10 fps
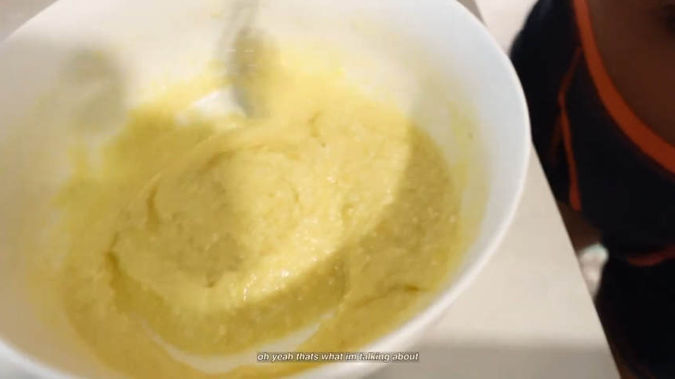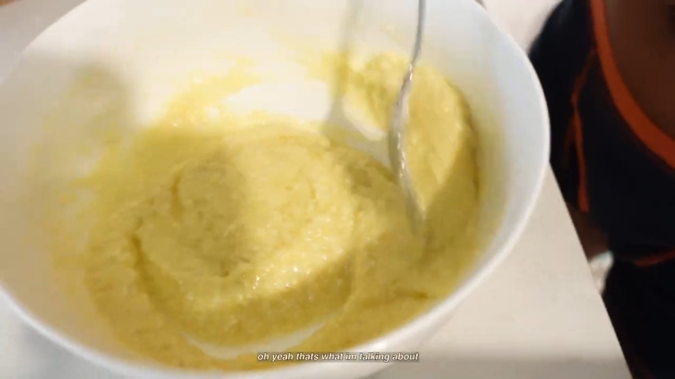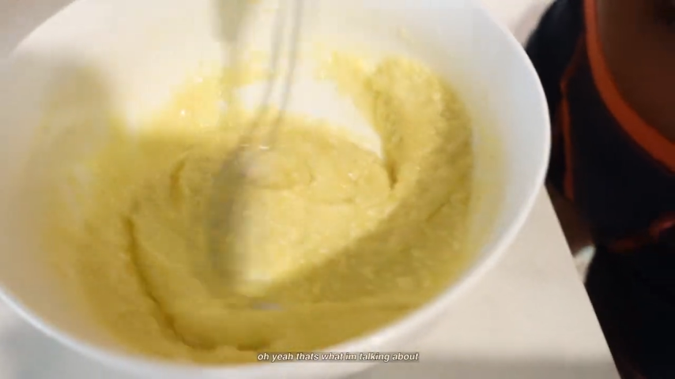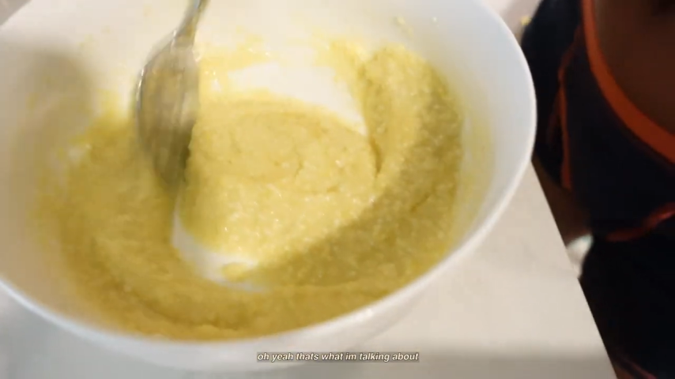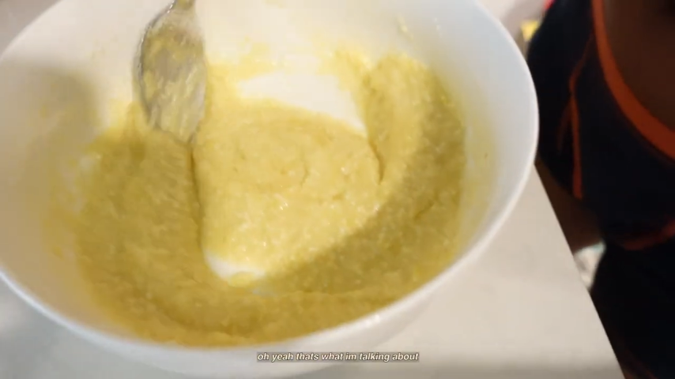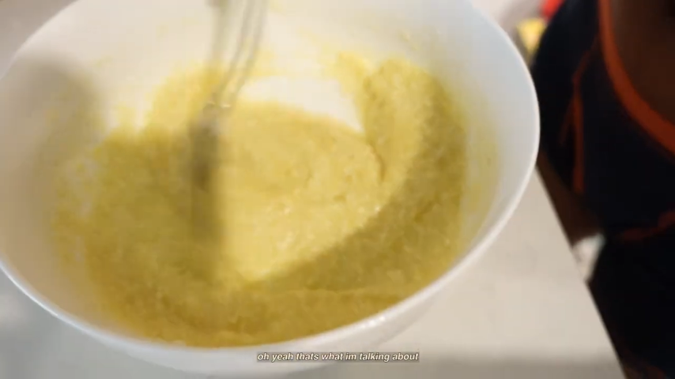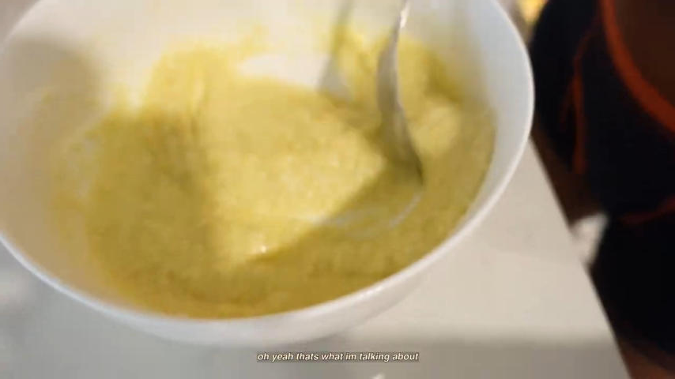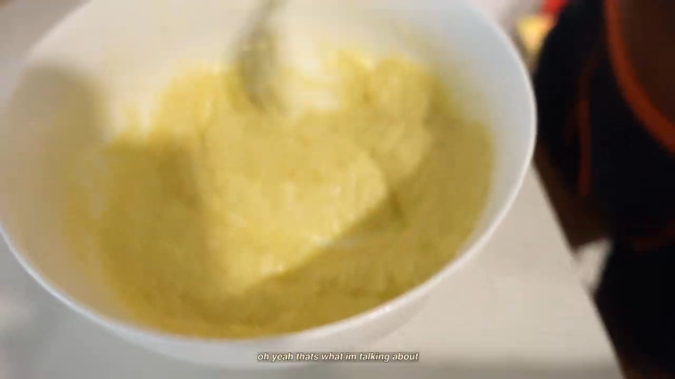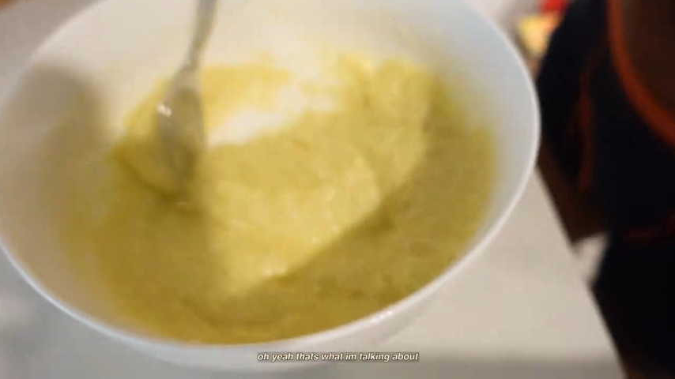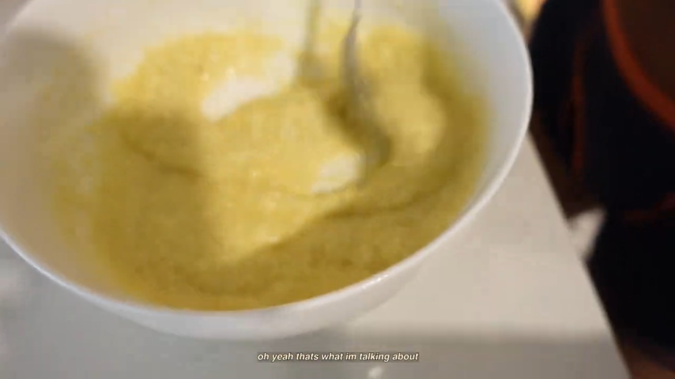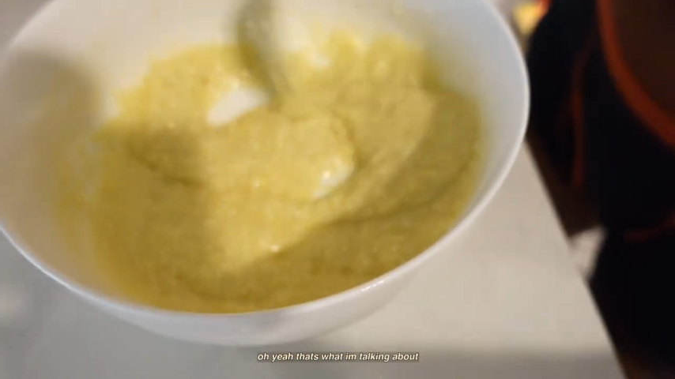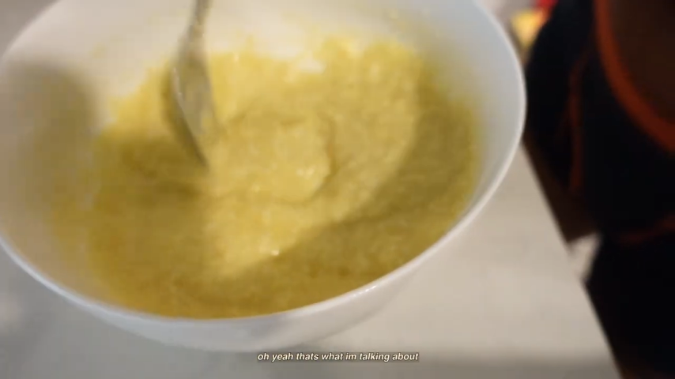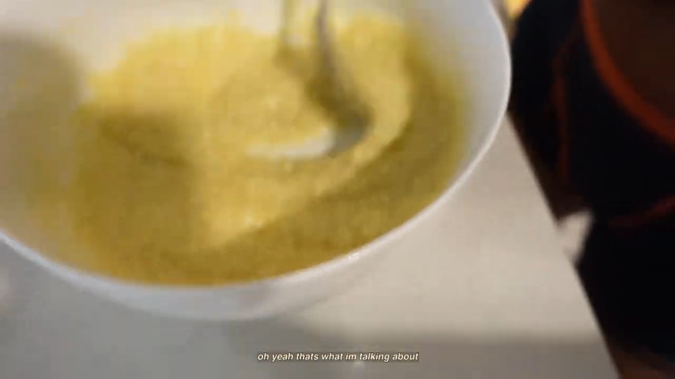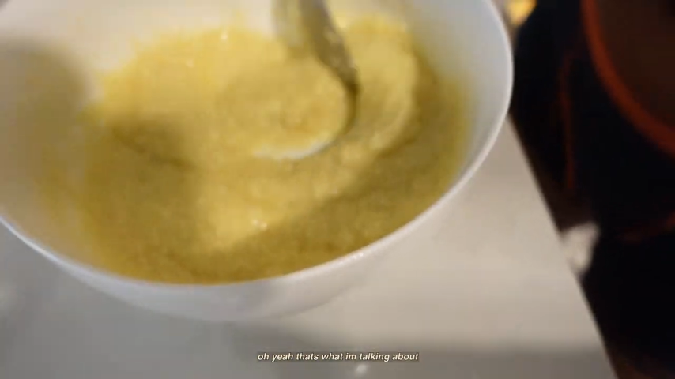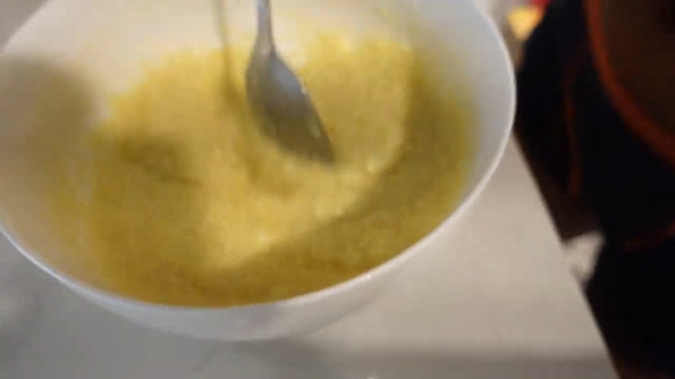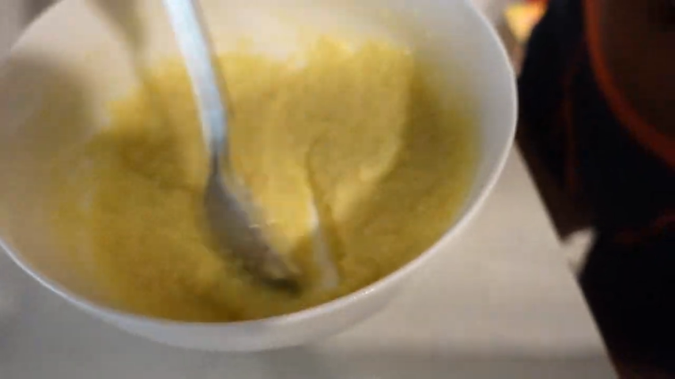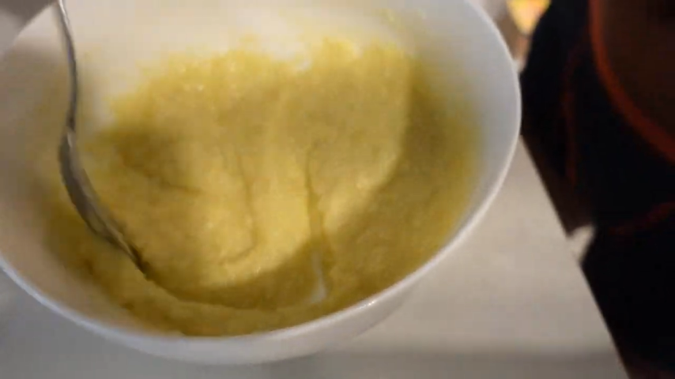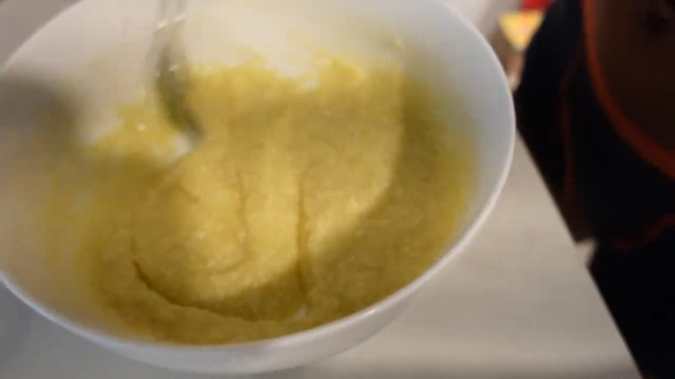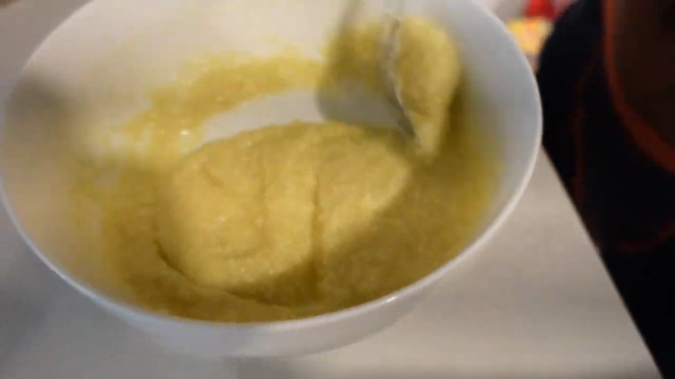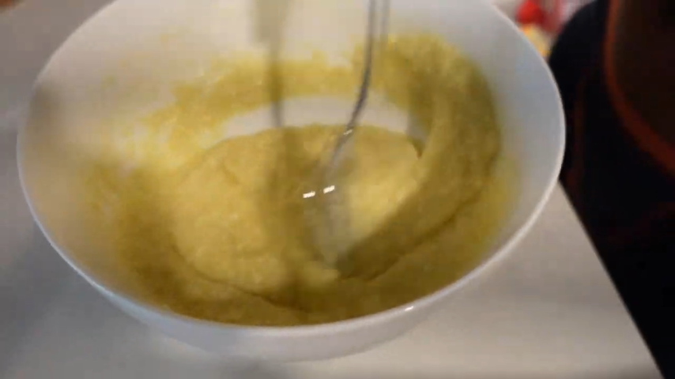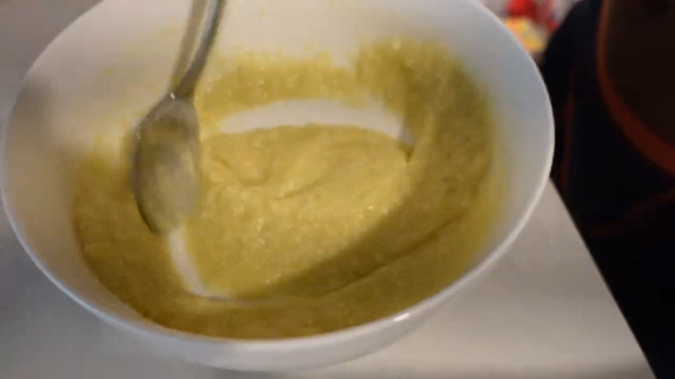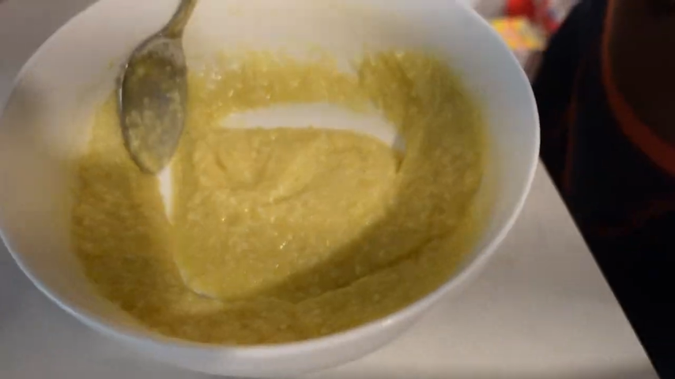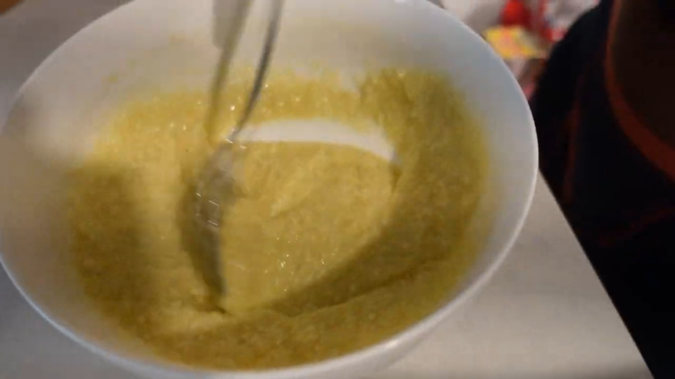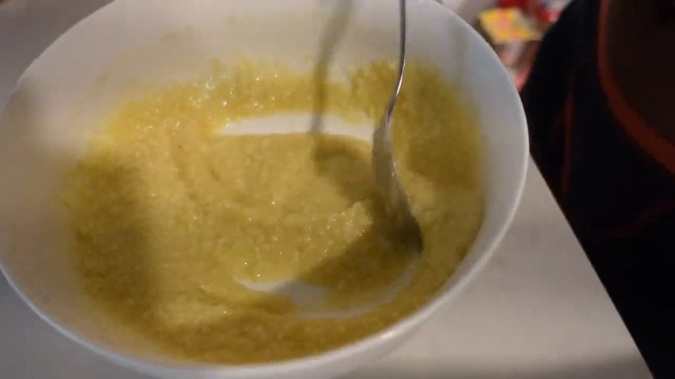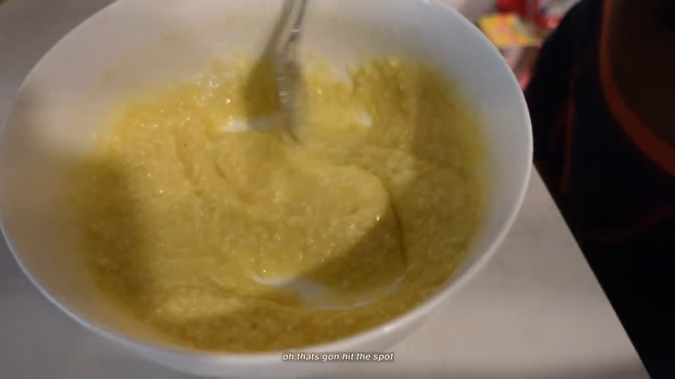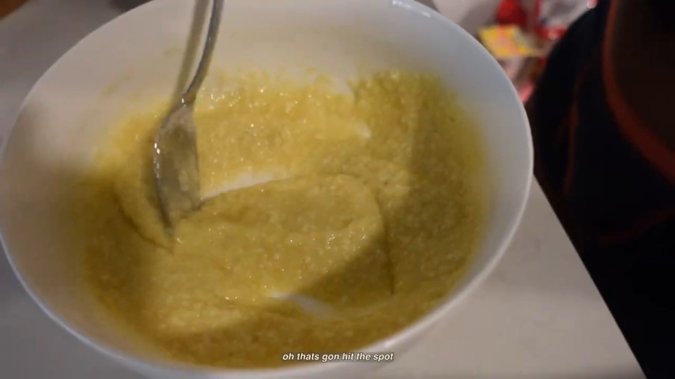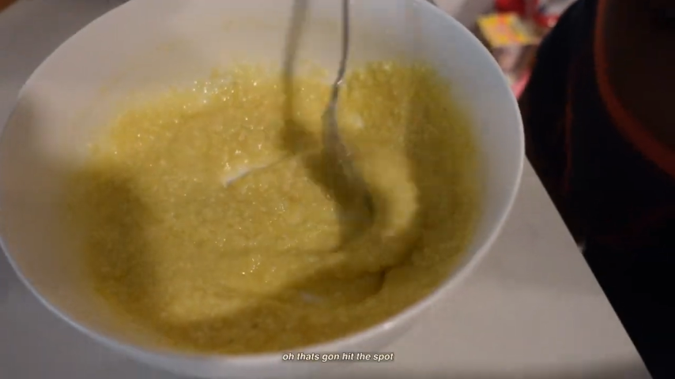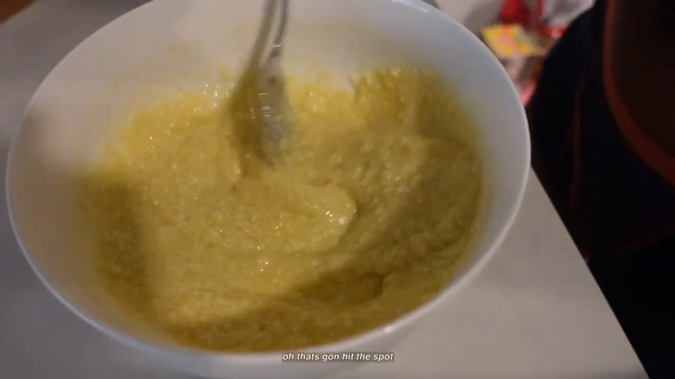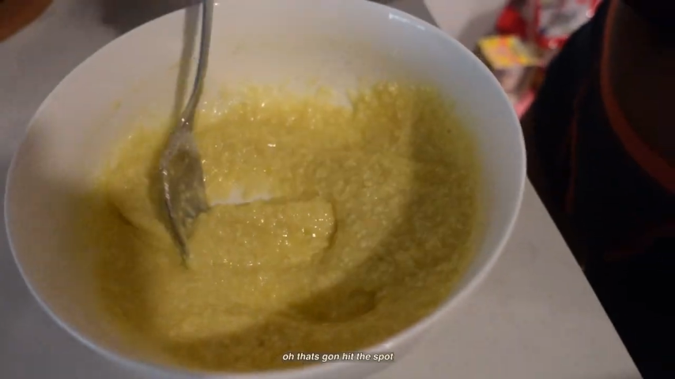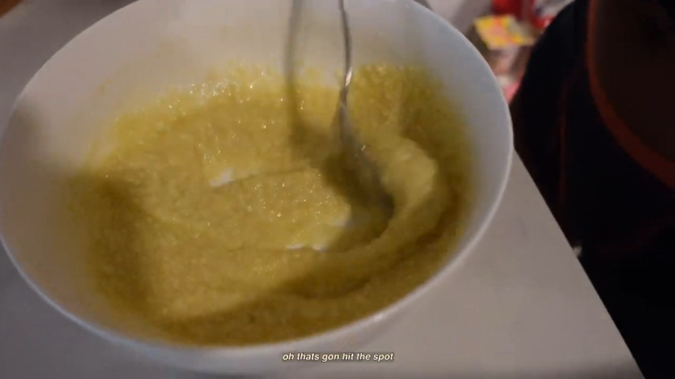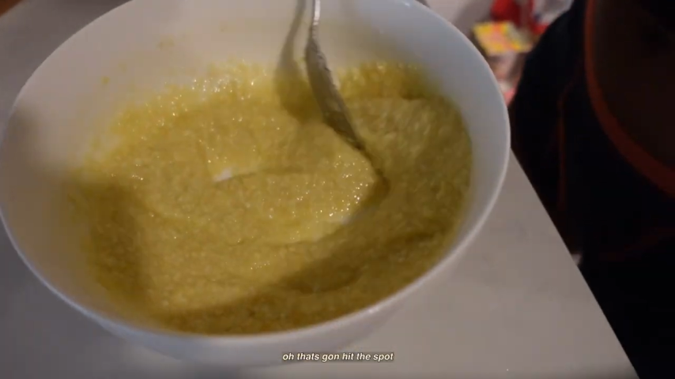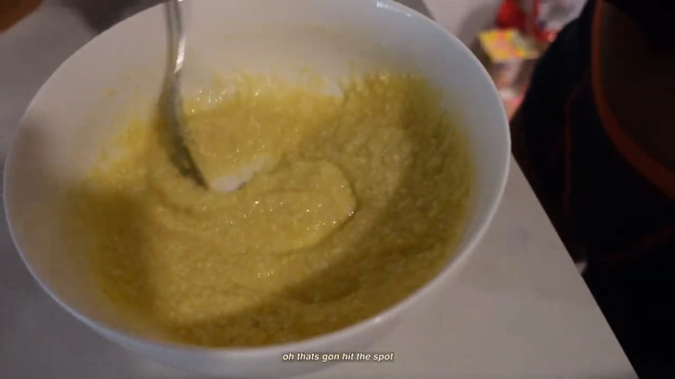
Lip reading: (no speaker visible)